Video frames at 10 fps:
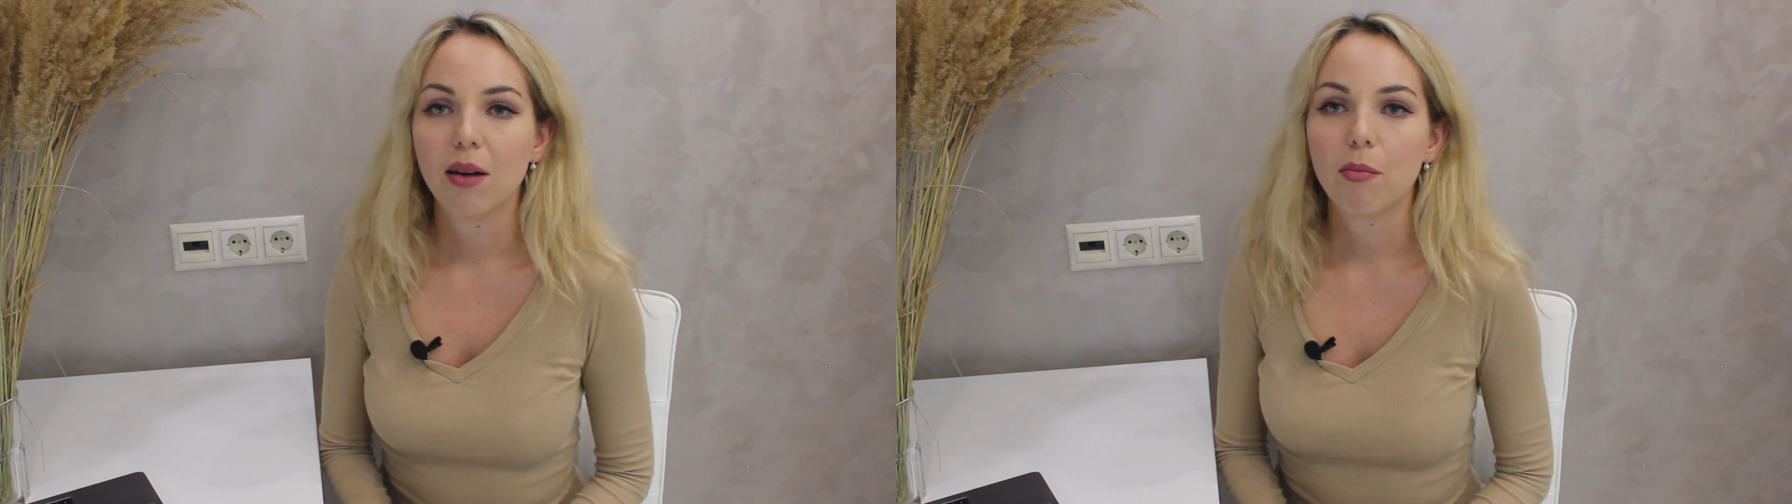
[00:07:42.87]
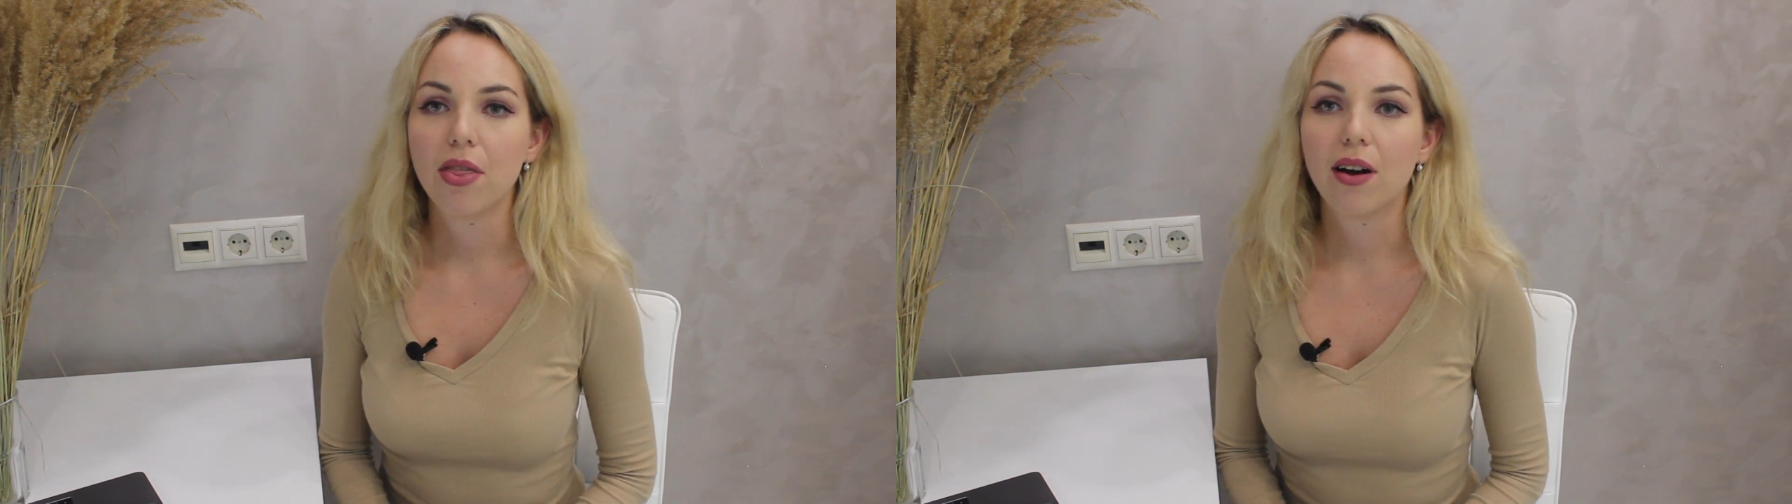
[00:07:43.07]

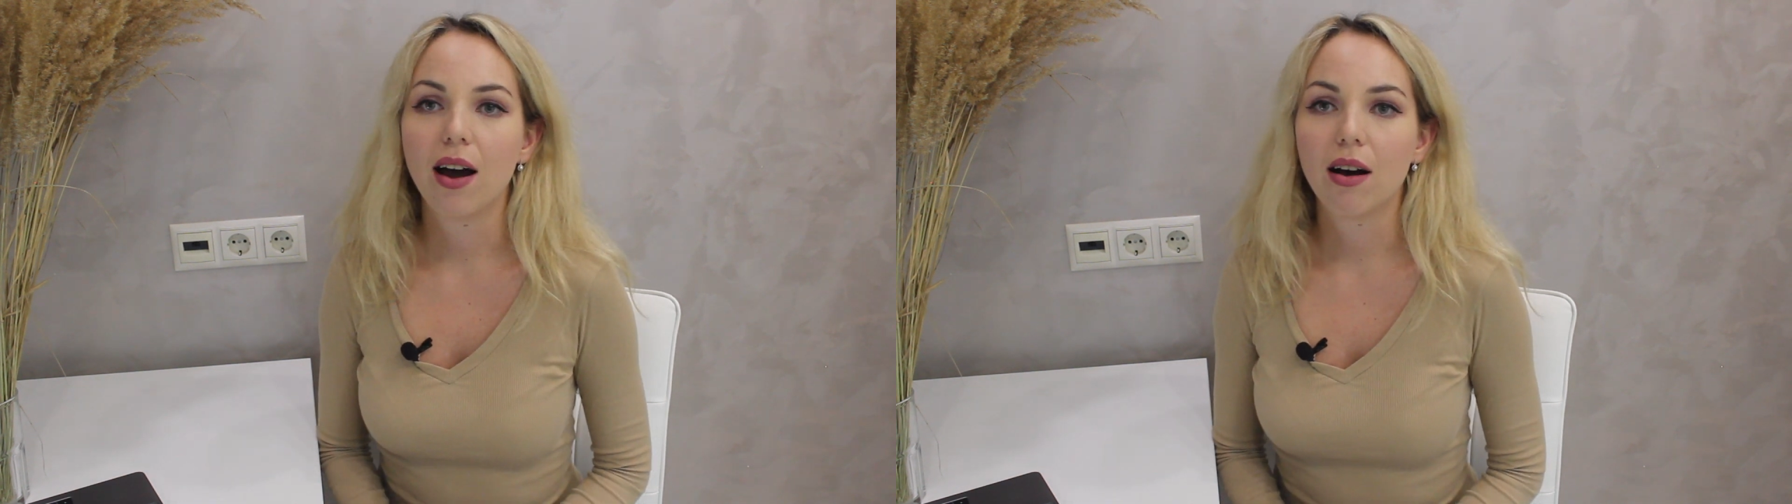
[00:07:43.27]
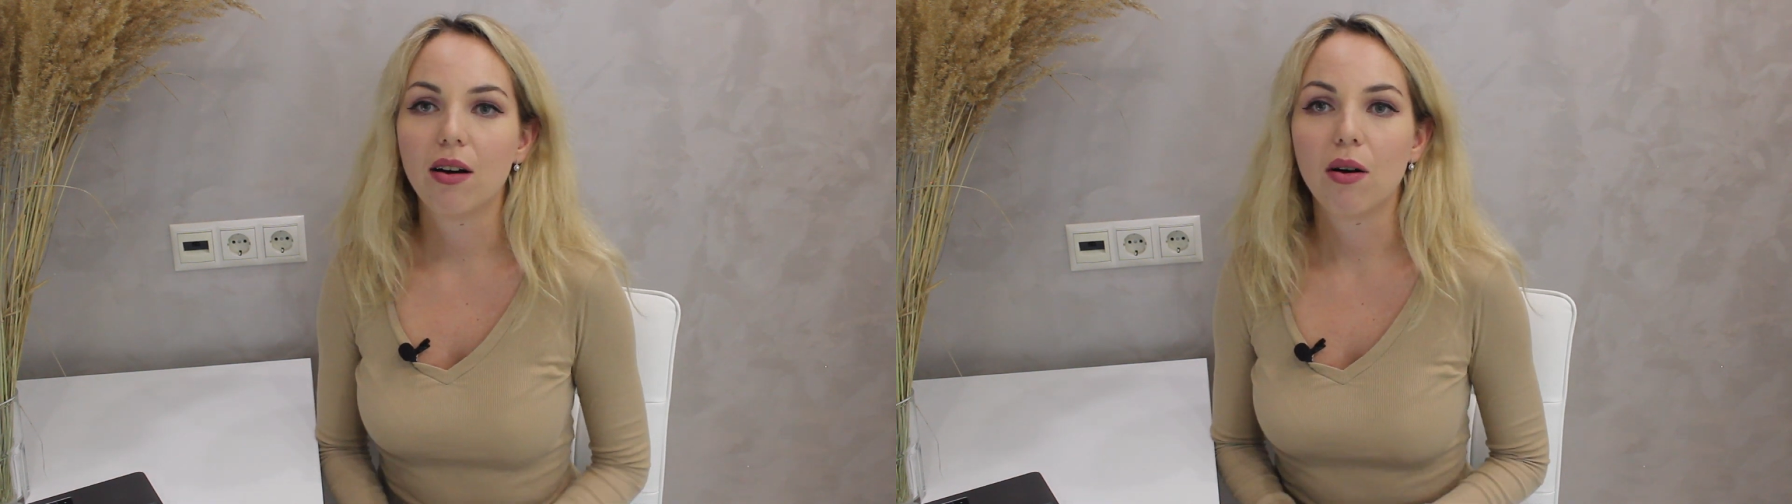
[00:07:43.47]
but there
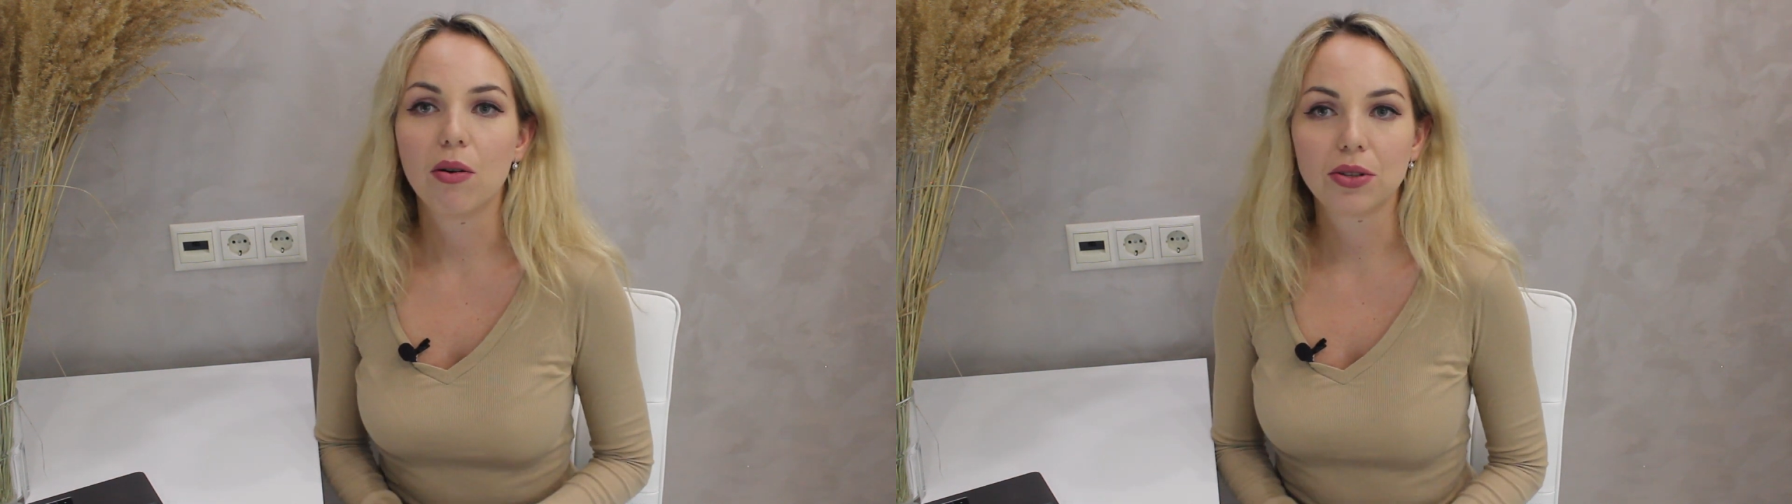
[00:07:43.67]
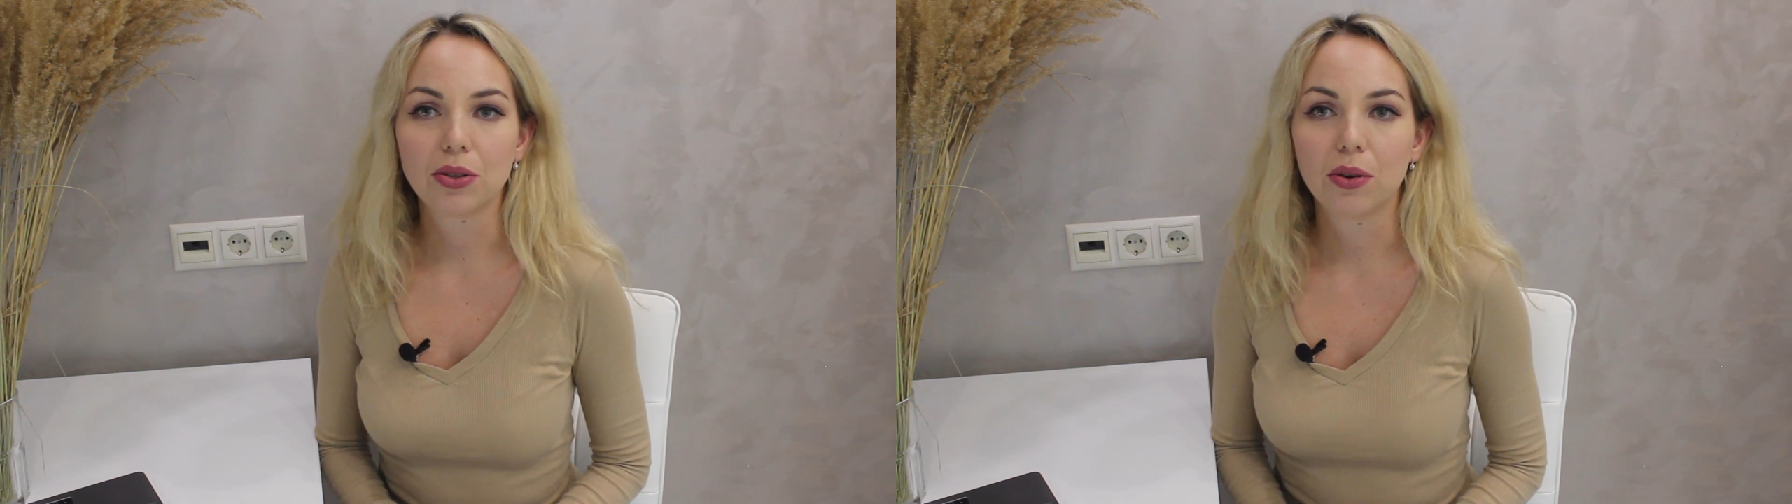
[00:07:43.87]
are
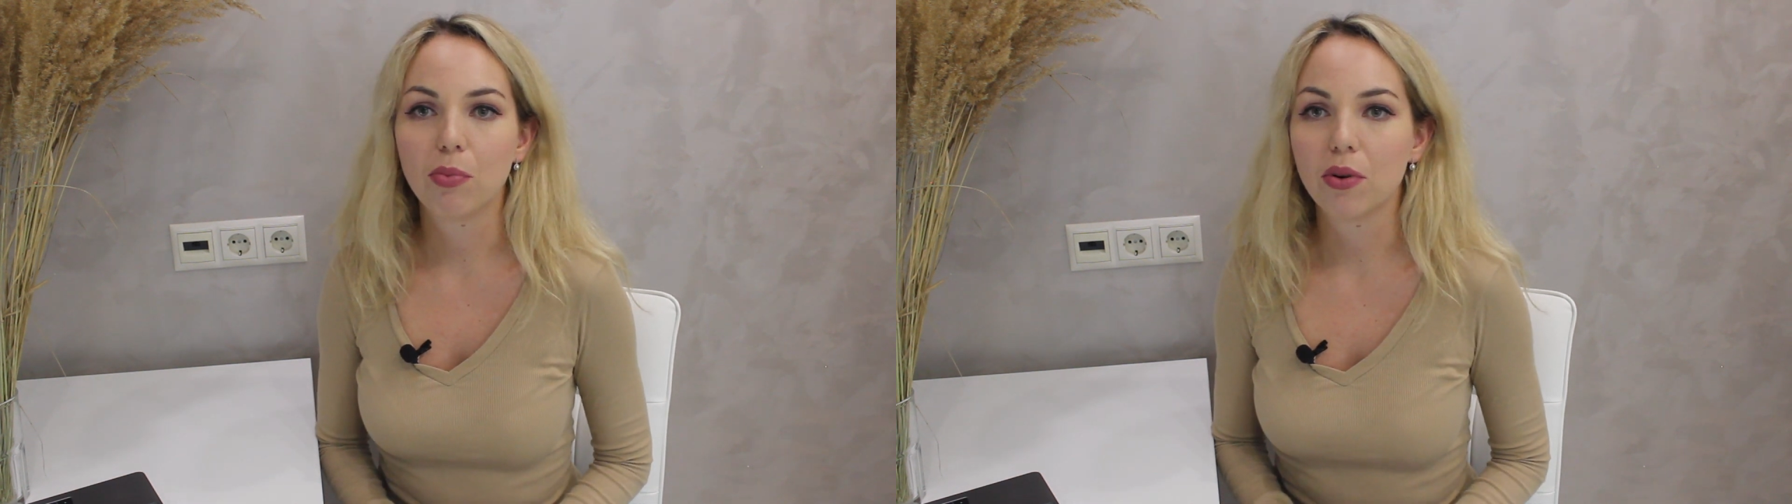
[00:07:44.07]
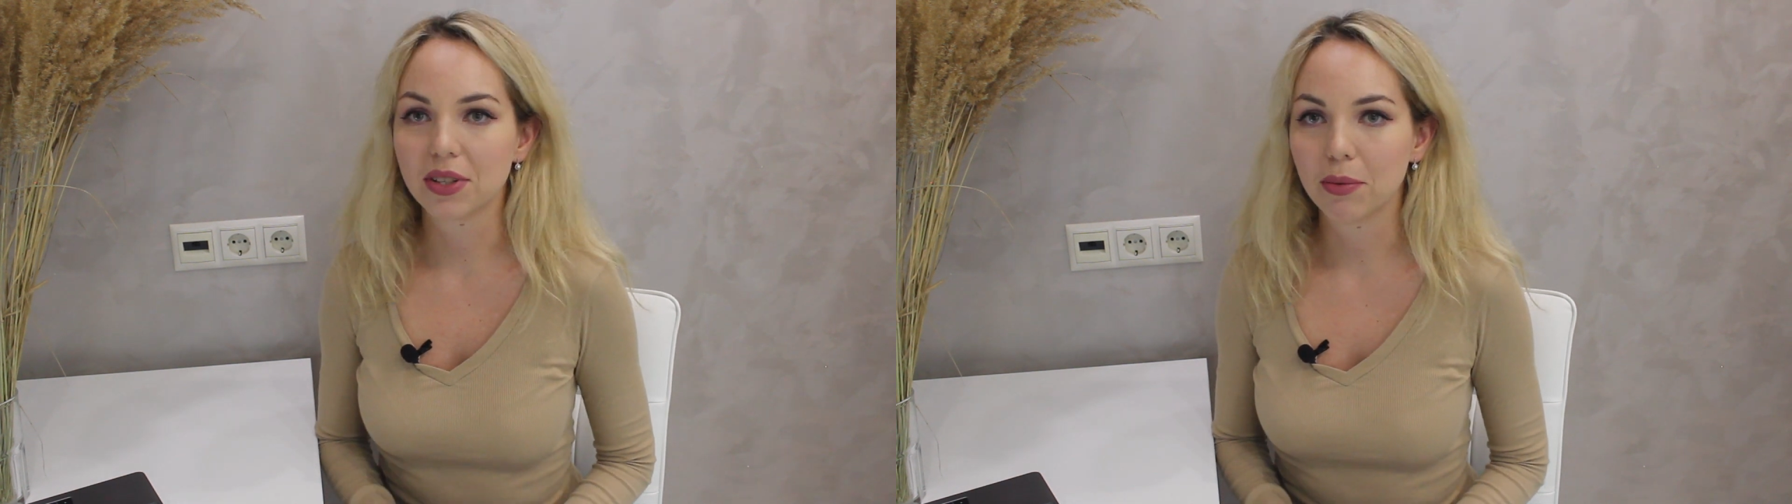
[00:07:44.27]
also
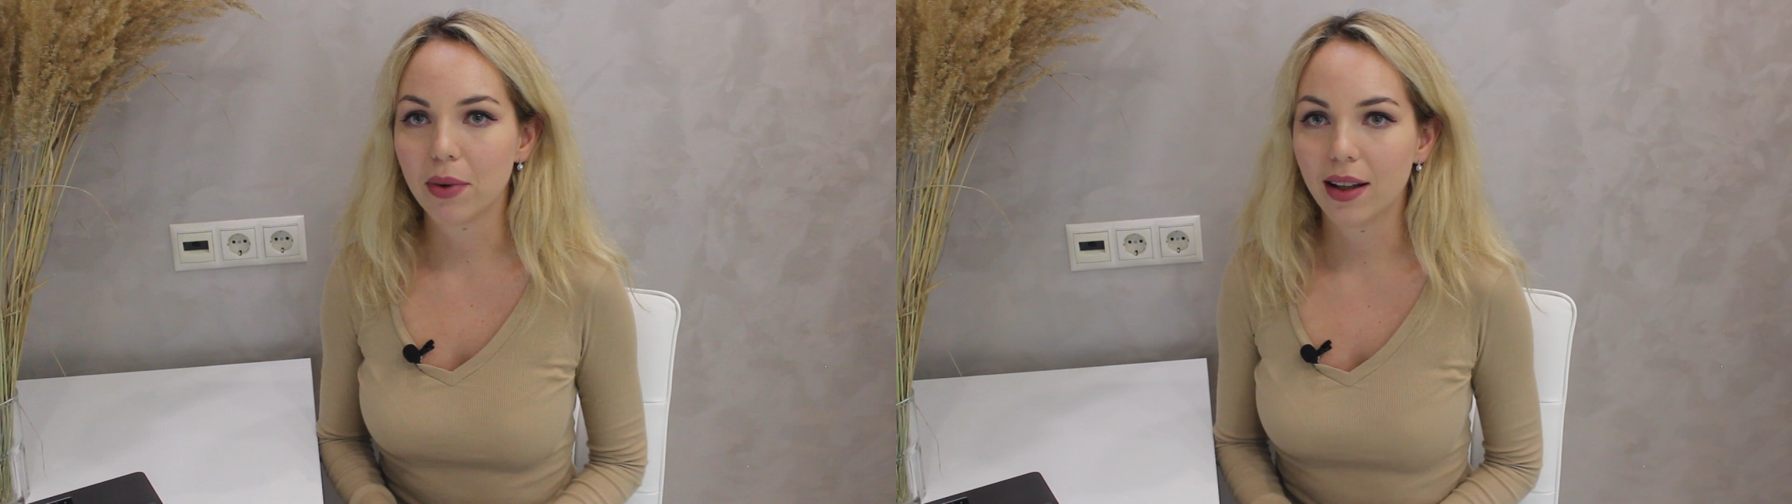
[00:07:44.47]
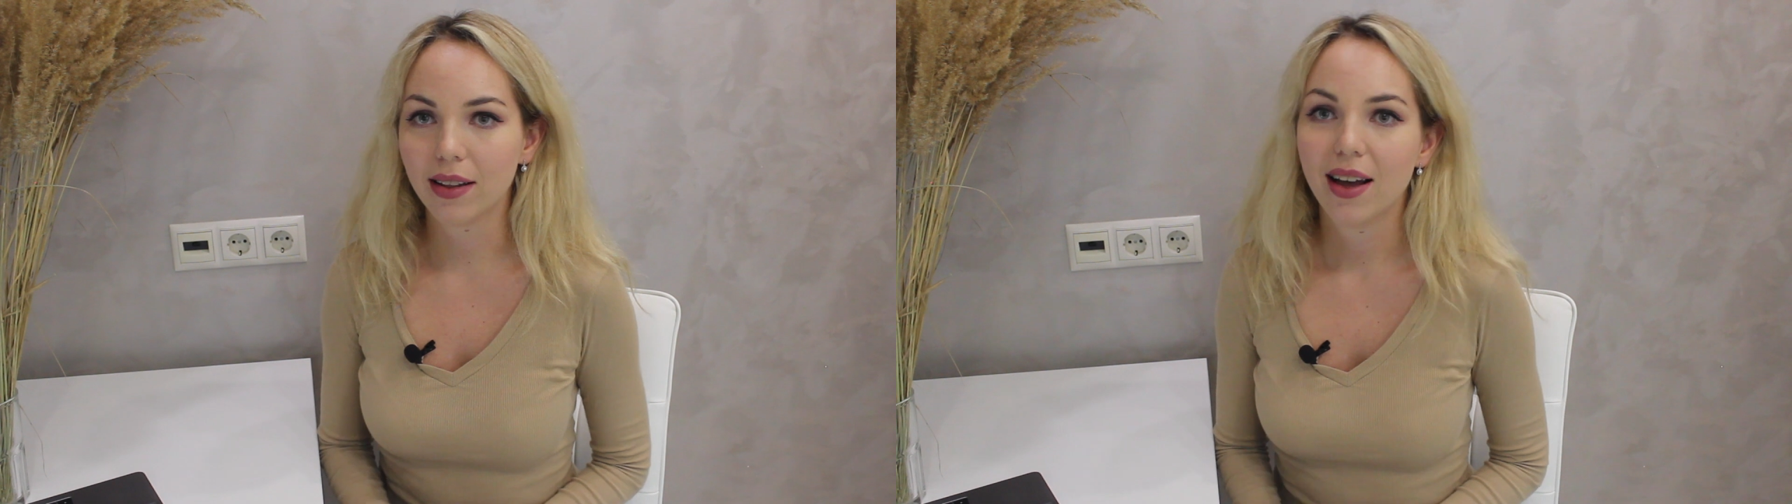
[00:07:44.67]

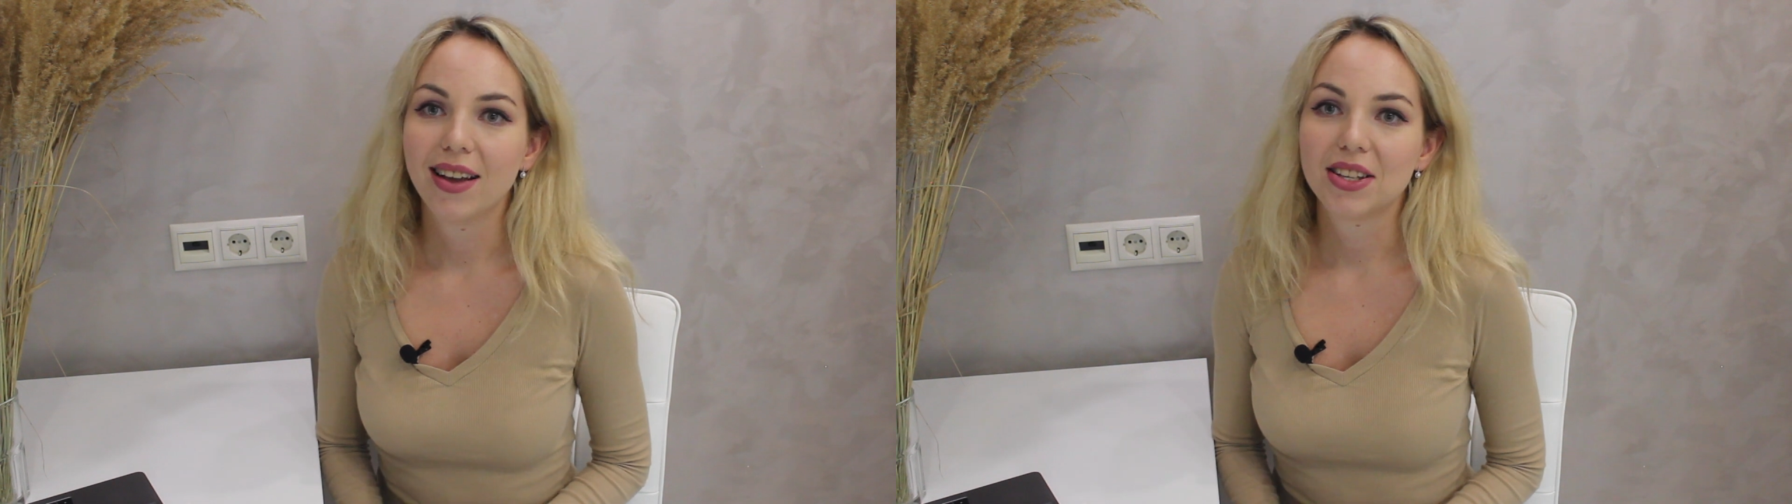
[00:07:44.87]
possible